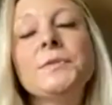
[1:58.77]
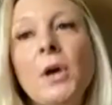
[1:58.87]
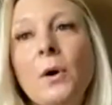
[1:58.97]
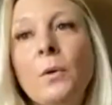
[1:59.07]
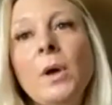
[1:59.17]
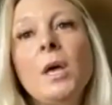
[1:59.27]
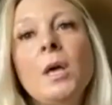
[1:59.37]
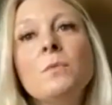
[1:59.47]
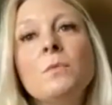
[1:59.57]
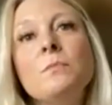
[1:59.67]
So
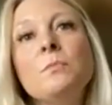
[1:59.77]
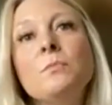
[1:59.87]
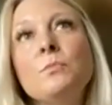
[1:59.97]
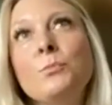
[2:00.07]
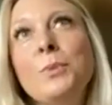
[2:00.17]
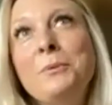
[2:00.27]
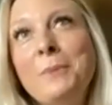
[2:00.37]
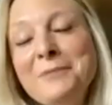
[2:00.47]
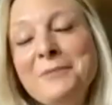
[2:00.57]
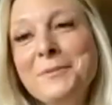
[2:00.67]
we
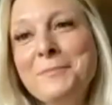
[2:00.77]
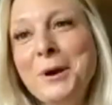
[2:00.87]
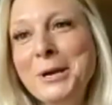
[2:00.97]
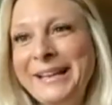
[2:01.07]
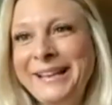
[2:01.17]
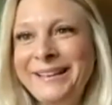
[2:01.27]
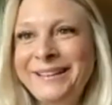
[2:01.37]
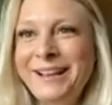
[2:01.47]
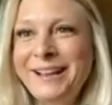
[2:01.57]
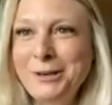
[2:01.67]
went from
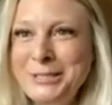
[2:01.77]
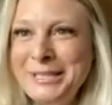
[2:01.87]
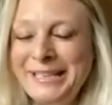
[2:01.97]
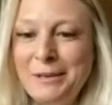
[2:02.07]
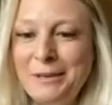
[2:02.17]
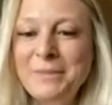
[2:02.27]
marketing our team